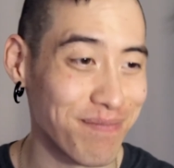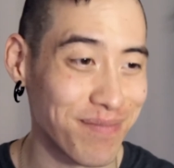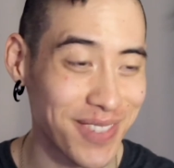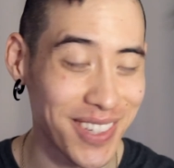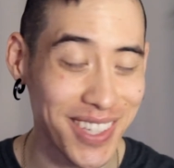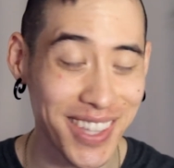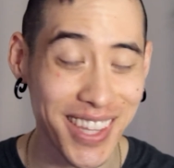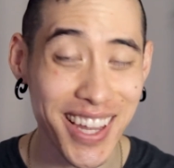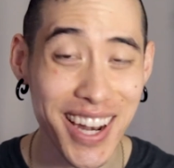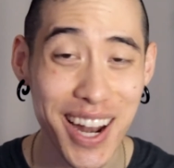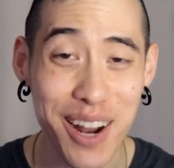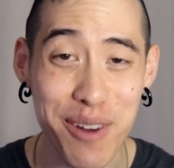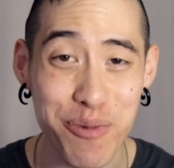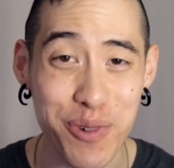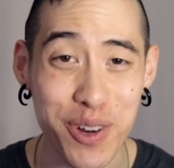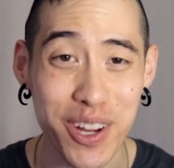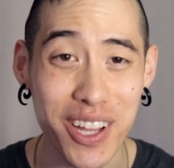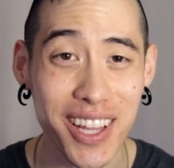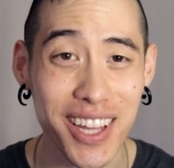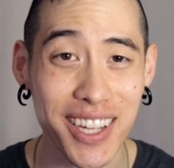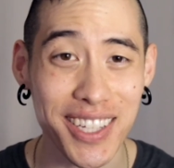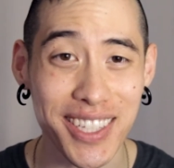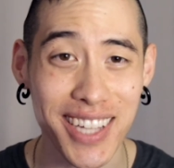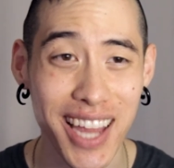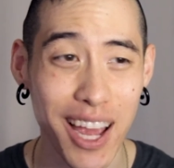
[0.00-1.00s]
And then I
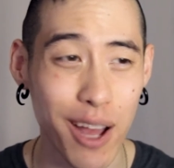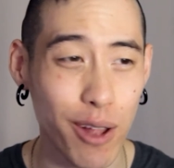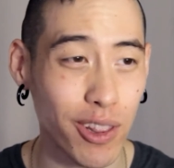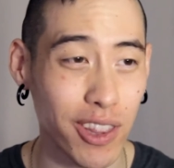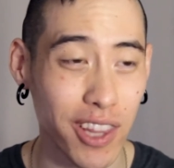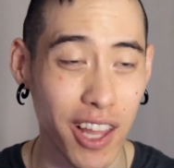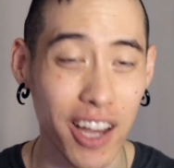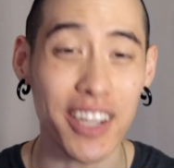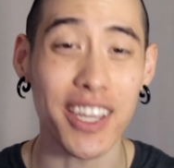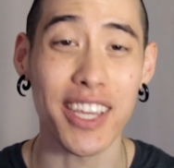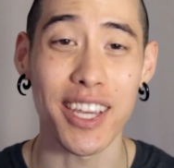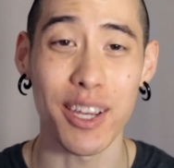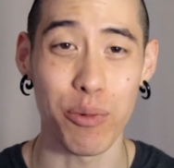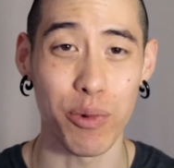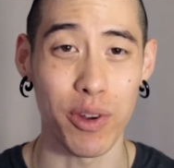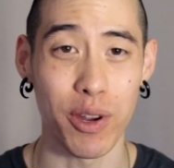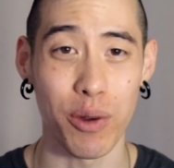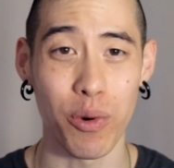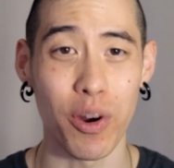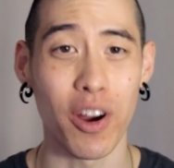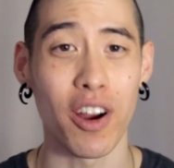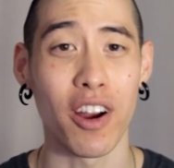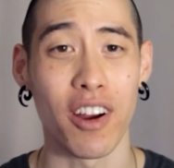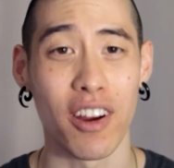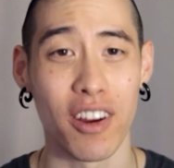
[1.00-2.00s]
realized how lucky we
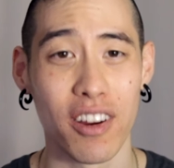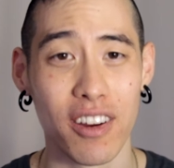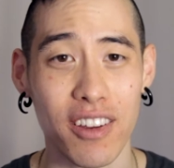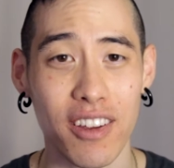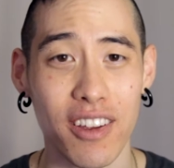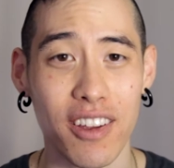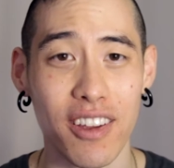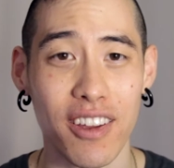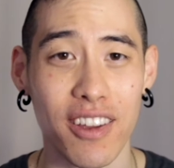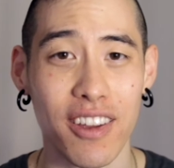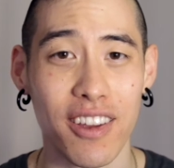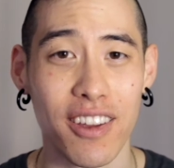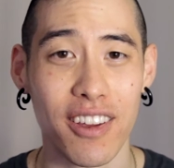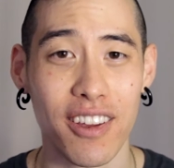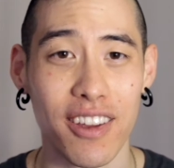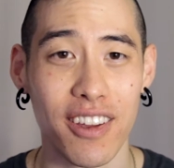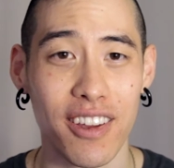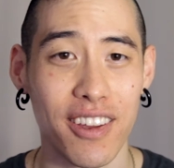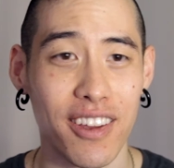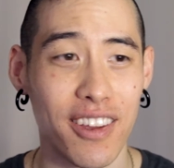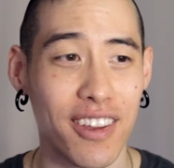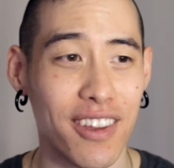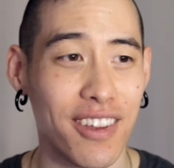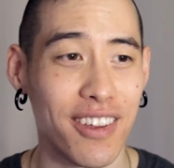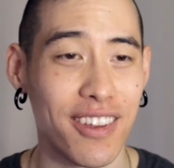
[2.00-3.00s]
were.
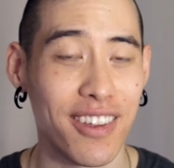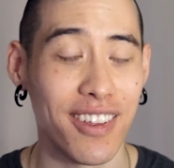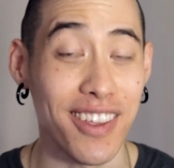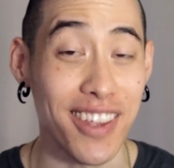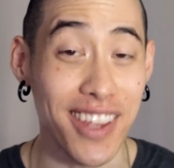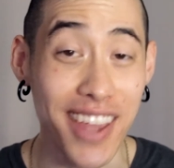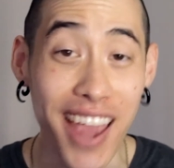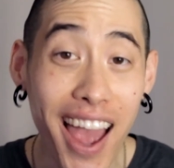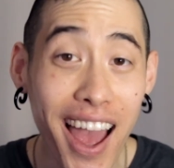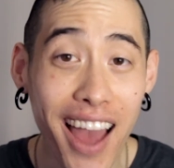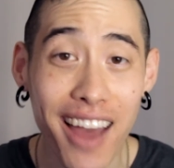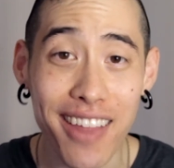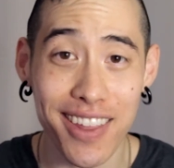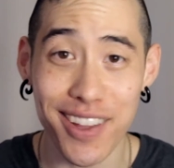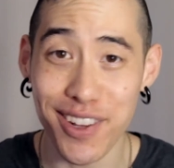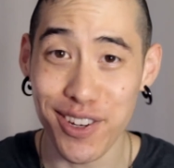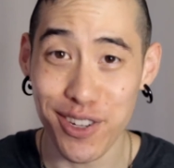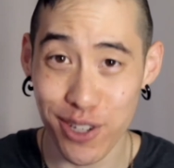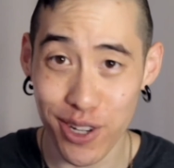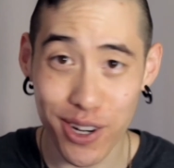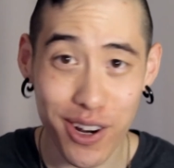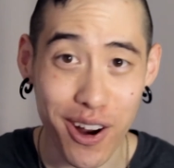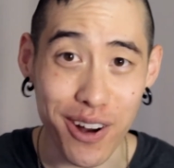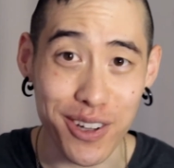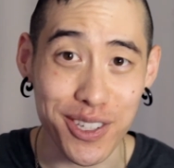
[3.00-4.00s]
Yeah, they
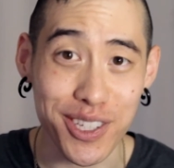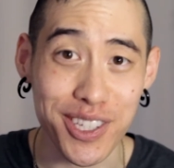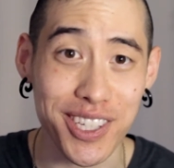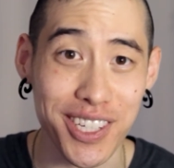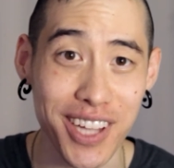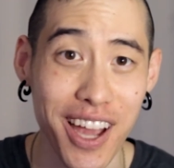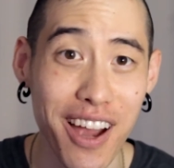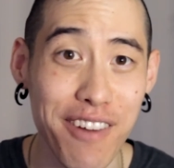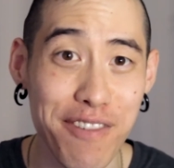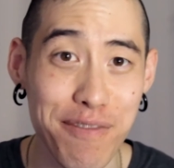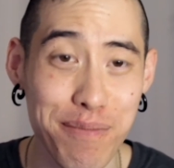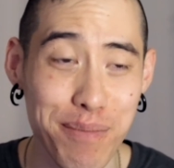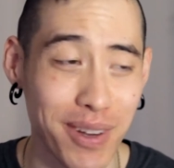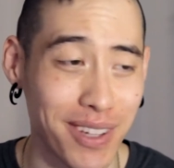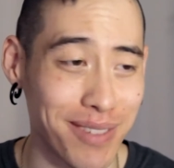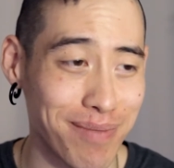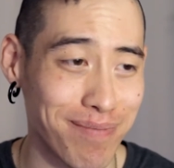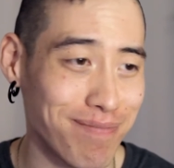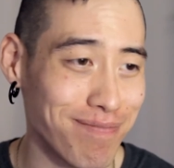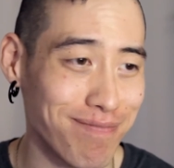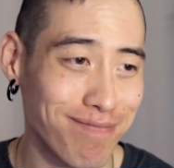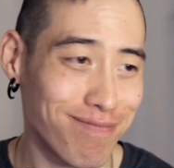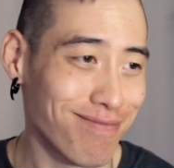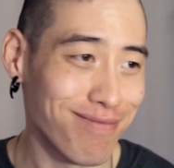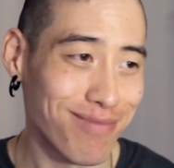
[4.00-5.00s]
took our stuff, but
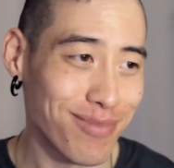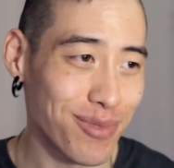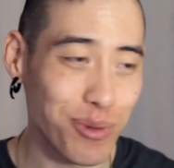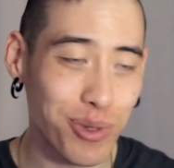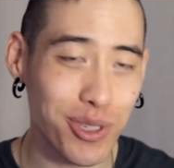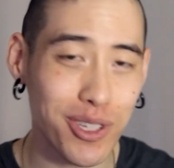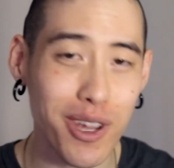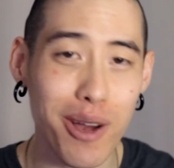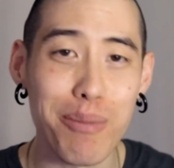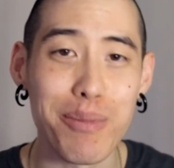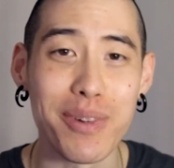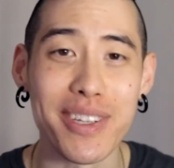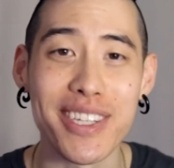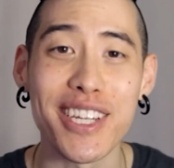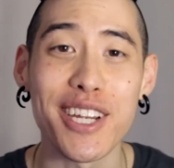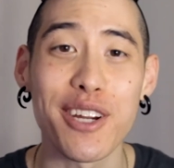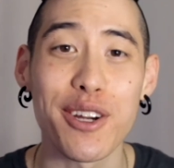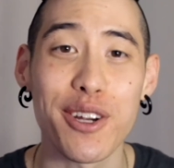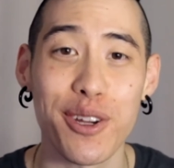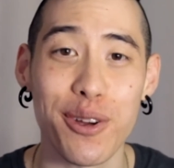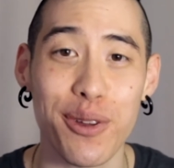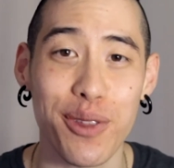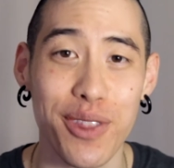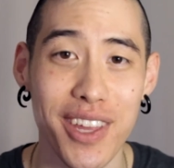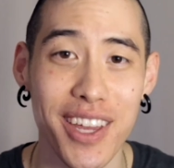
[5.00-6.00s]
it was all
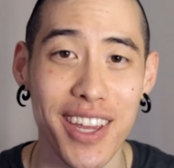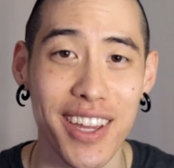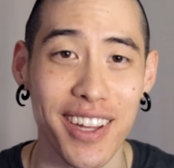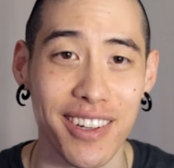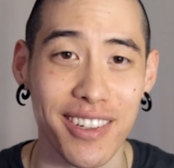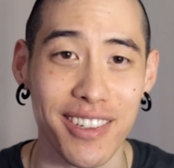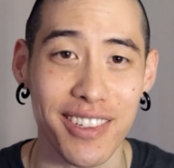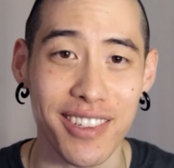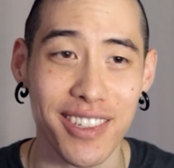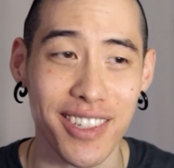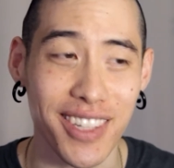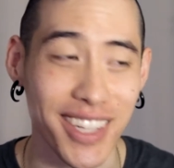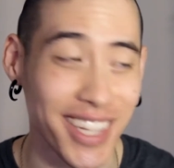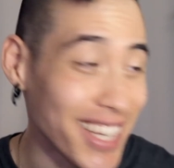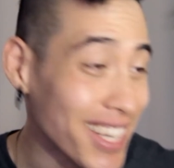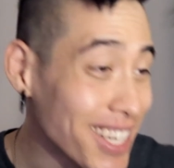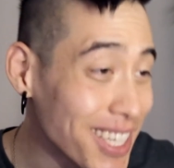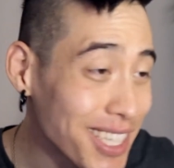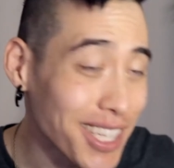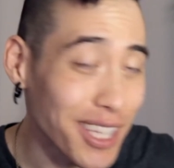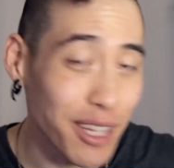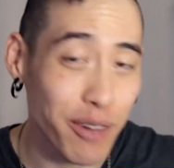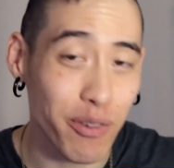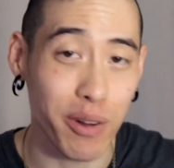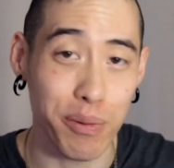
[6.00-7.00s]
material things,
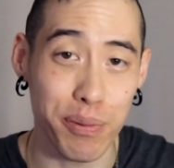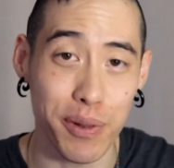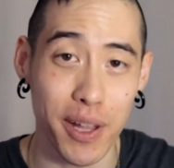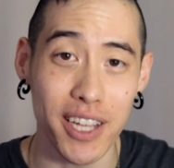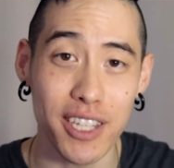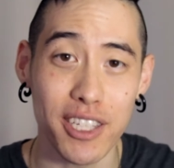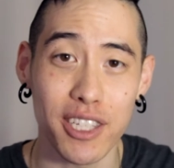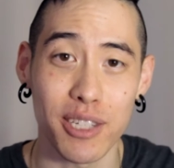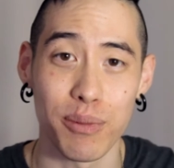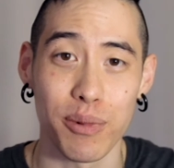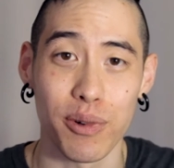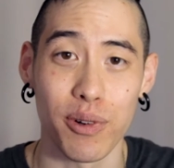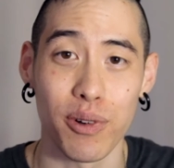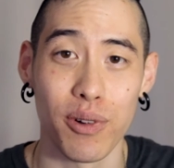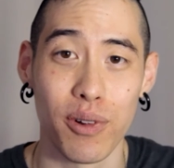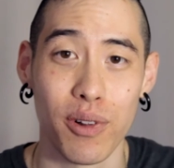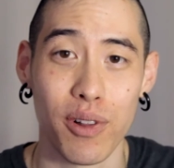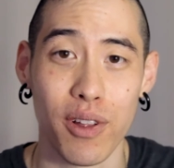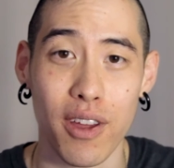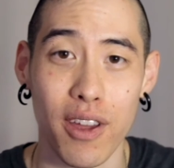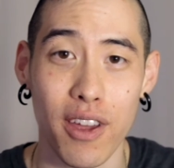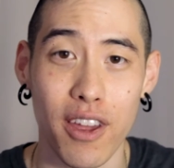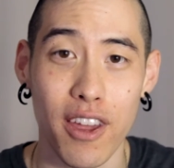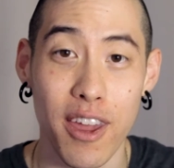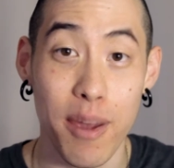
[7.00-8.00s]
easily replaceable.
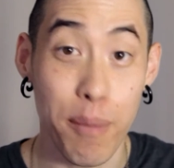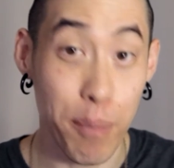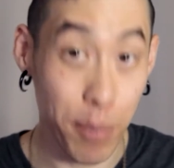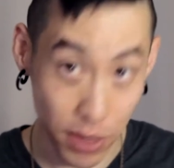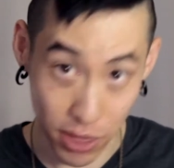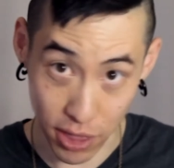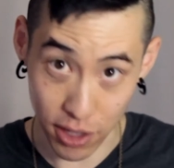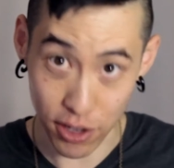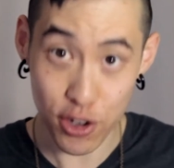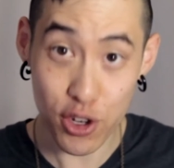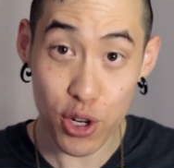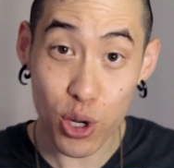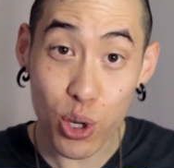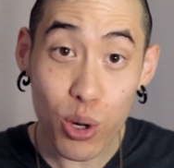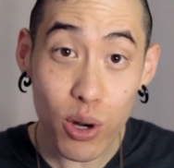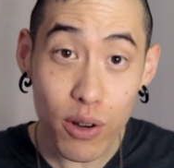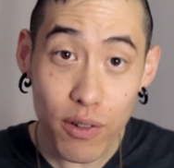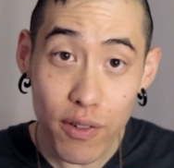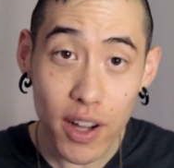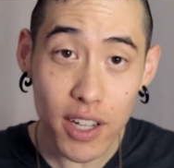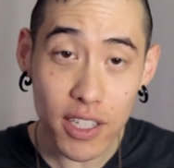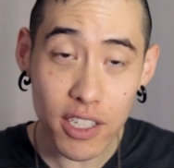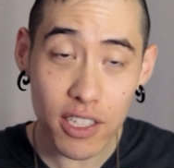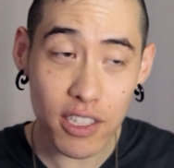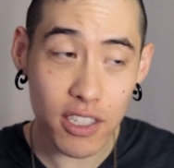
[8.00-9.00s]
But the 2
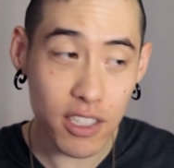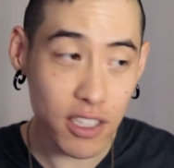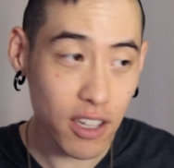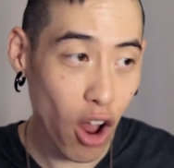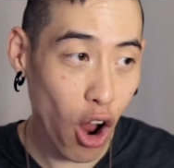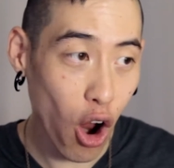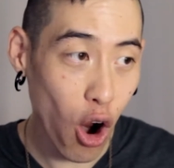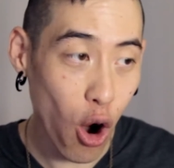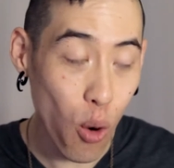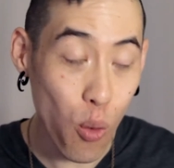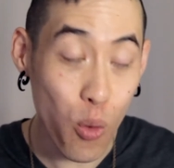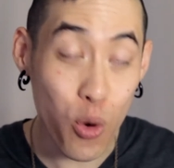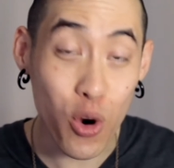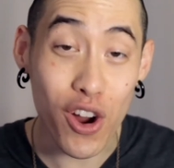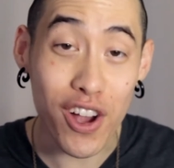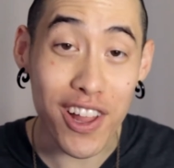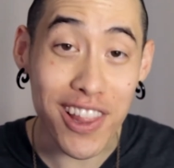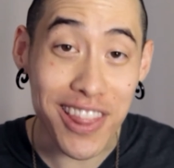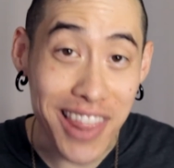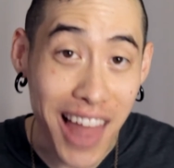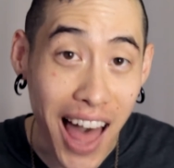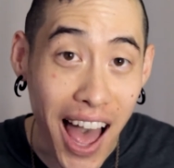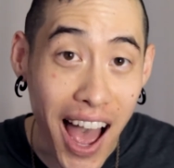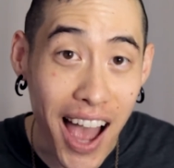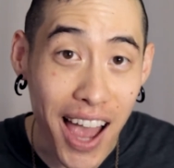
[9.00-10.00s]
of us were
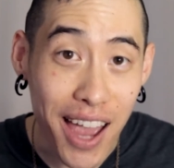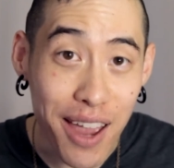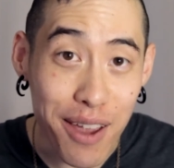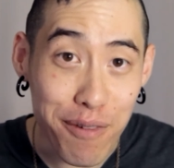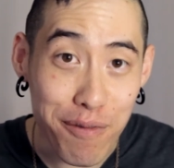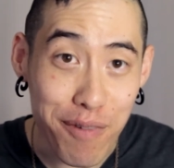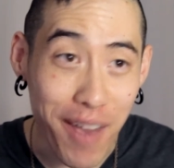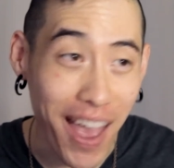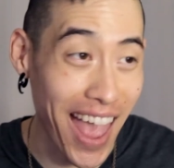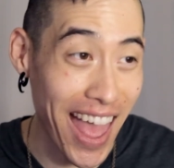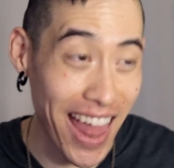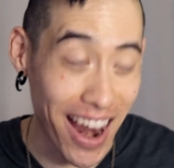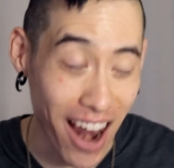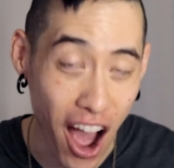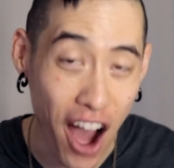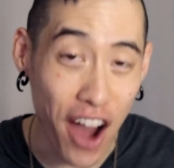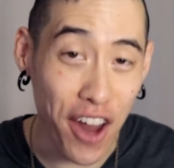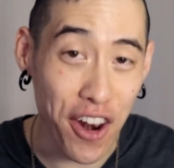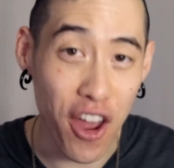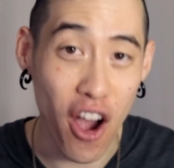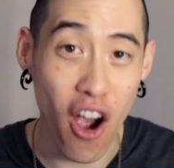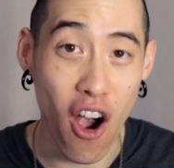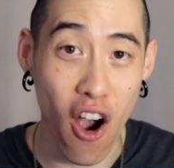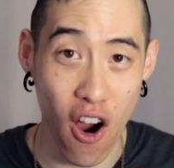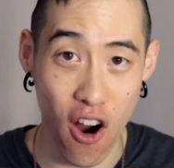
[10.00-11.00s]
alive and
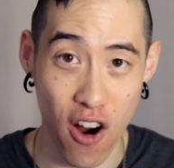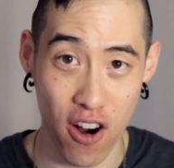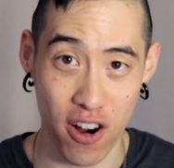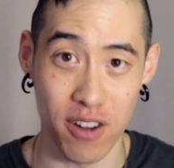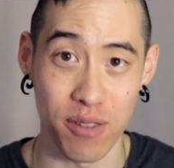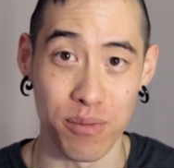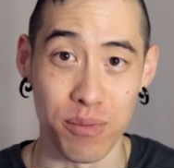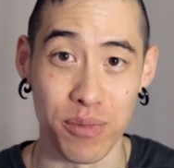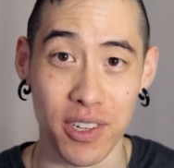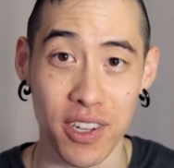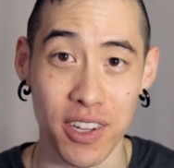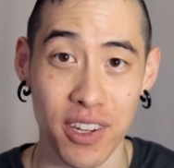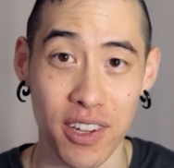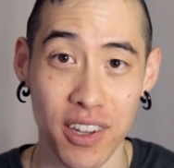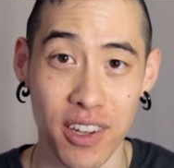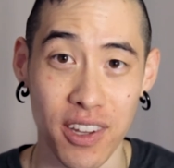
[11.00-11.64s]
unharmed.